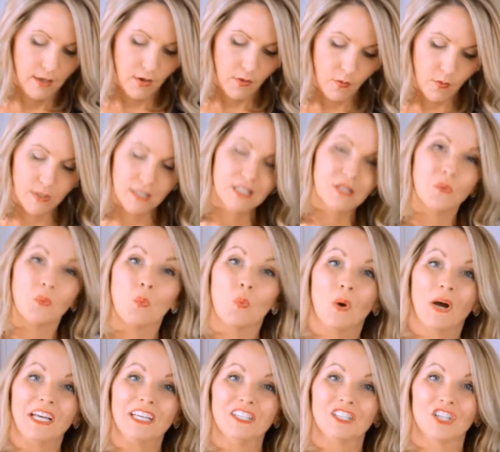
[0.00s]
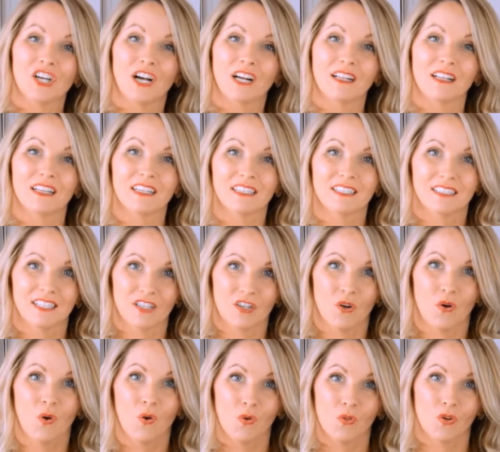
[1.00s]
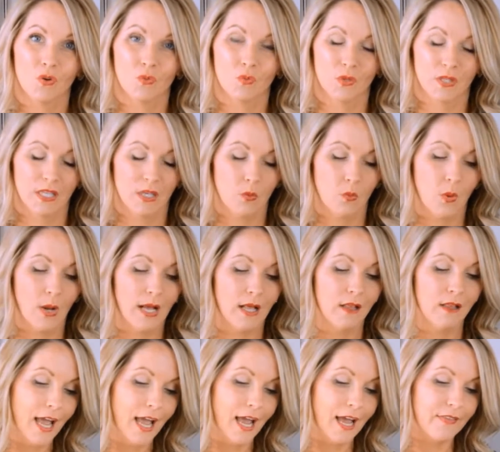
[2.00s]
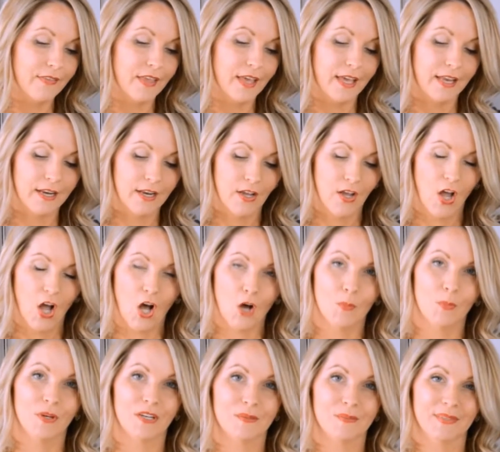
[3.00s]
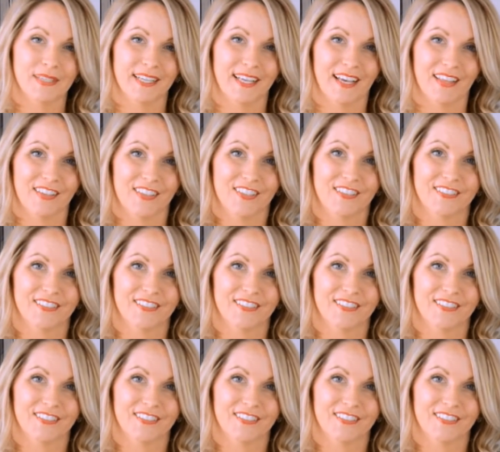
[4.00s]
with some white chocolate because it'll hold it really well, and then I'll put him together.